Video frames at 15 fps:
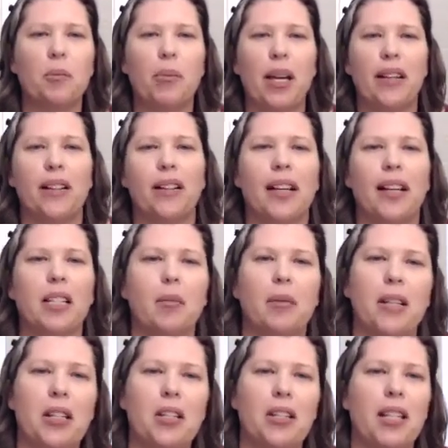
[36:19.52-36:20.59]
better
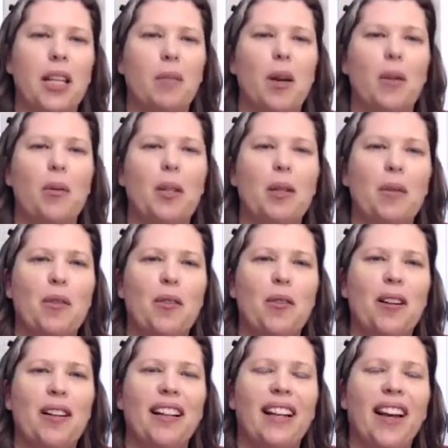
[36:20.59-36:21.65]
explanation than my words
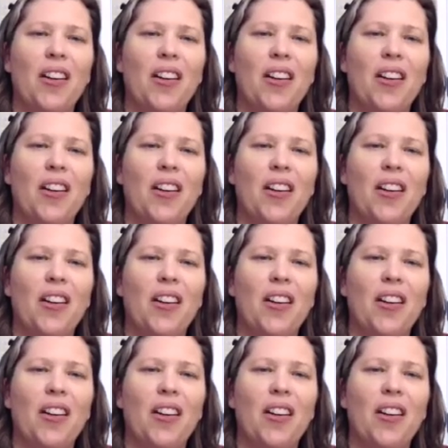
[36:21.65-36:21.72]
before.